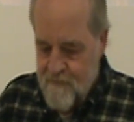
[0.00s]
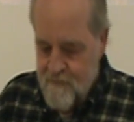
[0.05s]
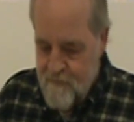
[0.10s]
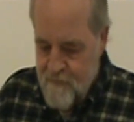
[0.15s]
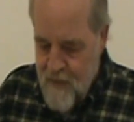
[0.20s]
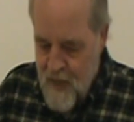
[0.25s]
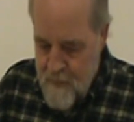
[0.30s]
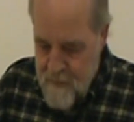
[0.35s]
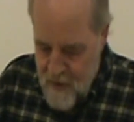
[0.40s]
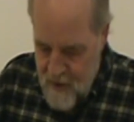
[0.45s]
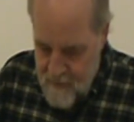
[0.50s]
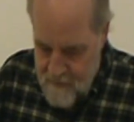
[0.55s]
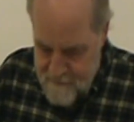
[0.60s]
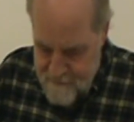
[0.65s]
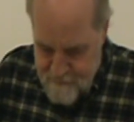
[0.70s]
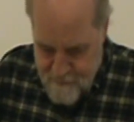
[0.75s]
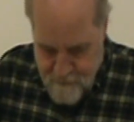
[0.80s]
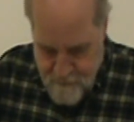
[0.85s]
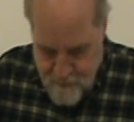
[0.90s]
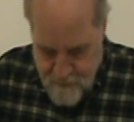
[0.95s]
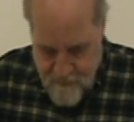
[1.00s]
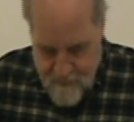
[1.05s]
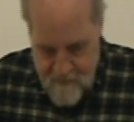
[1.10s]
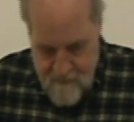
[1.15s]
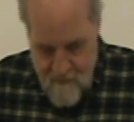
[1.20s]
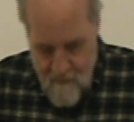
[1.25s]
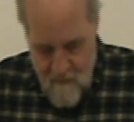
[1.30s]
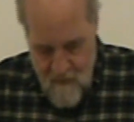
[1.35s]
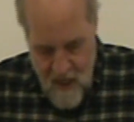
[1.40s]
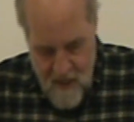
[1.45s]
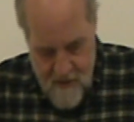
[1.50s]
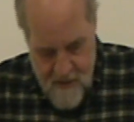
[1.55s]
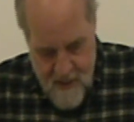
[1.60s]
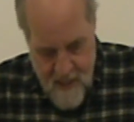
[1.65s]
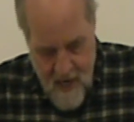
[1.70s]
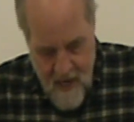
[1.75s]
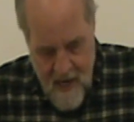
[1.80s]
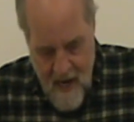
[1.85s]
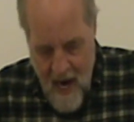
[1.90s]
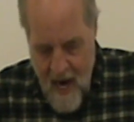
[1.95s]
People
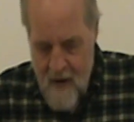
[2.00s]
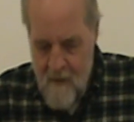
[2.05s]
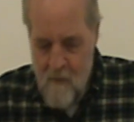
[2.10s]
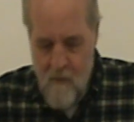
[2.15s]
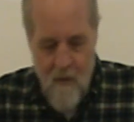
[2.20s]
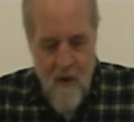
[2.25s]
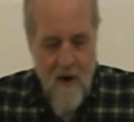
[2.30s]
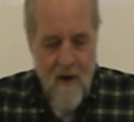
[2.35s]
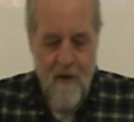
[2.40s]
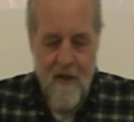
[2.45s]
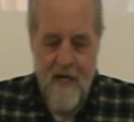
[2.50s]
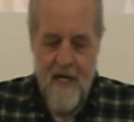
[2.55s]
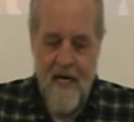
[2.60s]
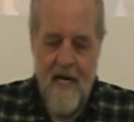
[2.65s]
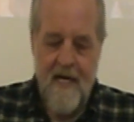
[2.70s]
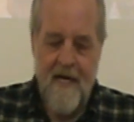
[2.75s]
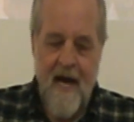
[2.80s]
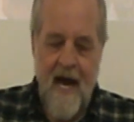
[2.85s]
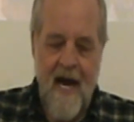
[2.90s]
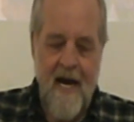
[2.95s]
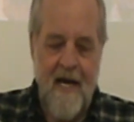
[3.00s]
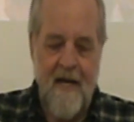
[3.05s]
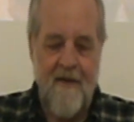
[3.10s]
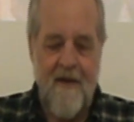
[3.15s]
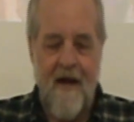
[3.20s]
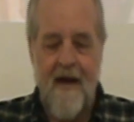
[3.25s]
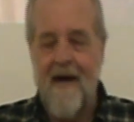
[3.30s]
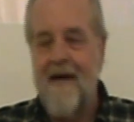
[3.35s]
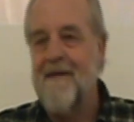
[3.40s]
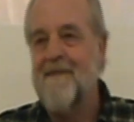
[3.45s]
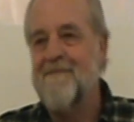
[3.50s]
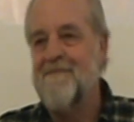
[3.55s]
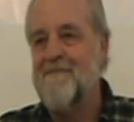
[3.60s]
say, I rarely need anything.